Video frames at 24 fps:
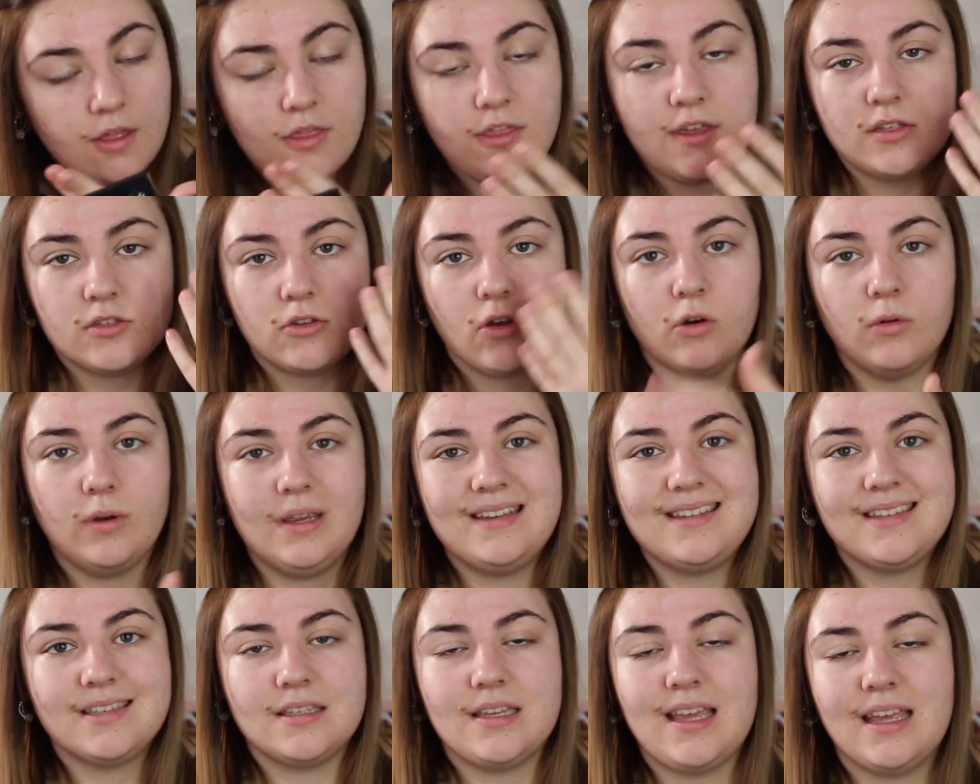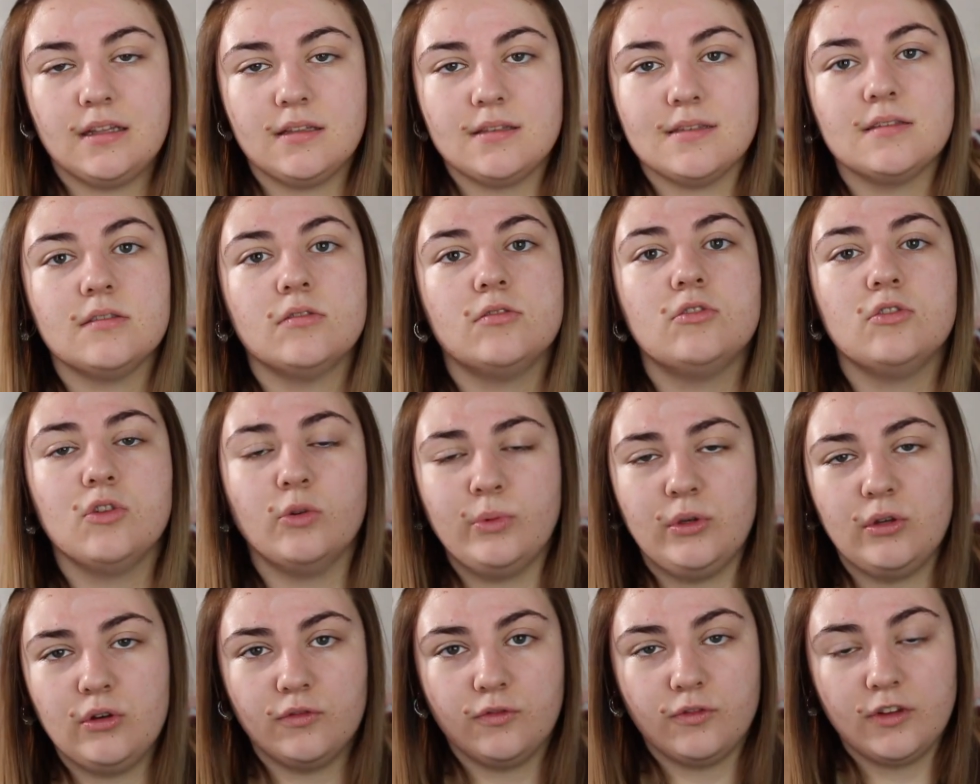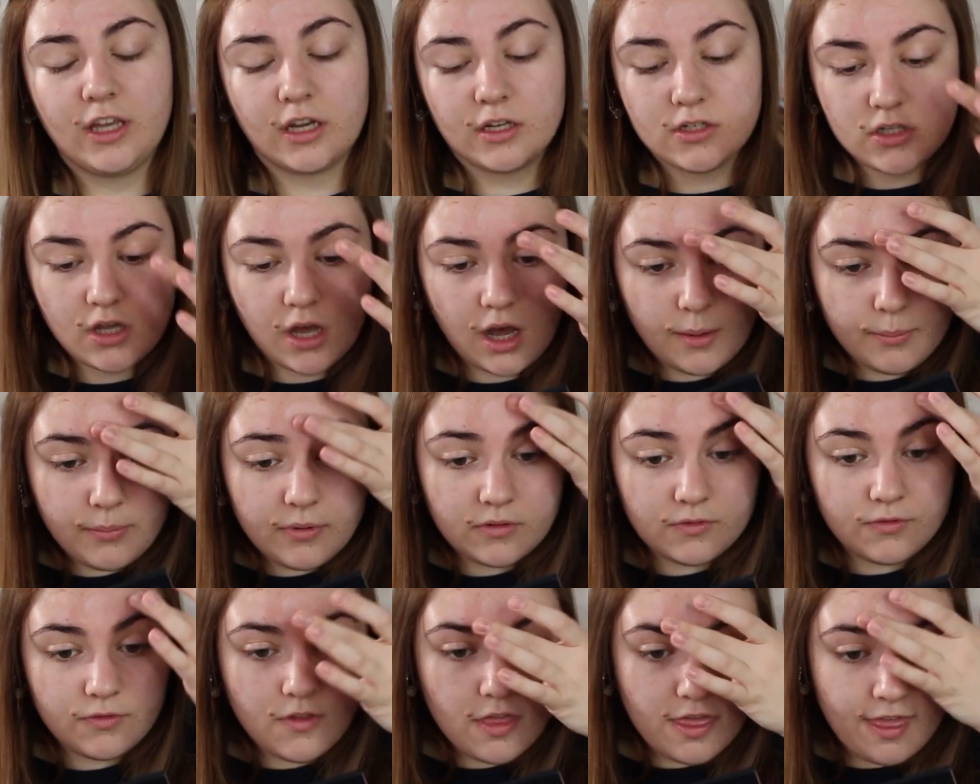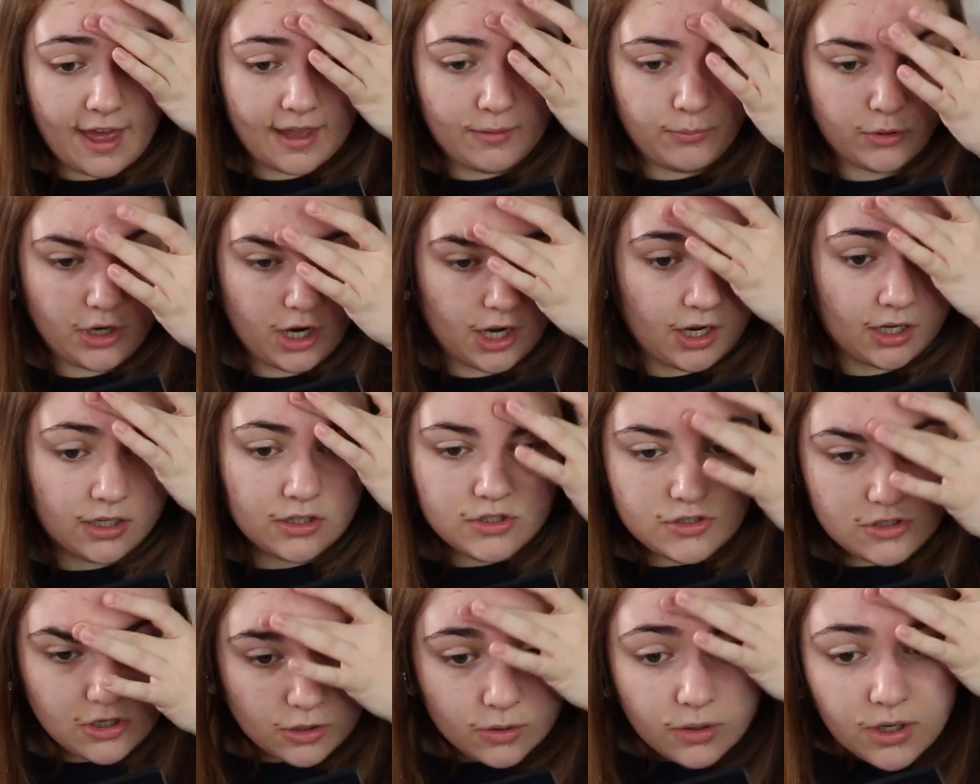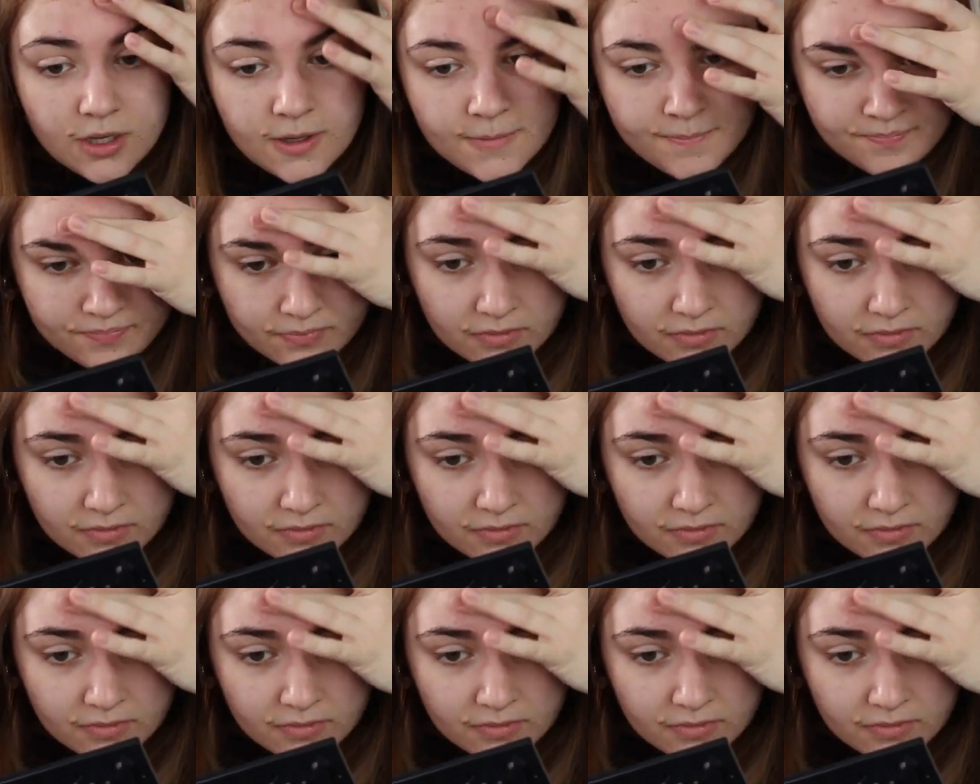this always sits so beautifully on top of that product. So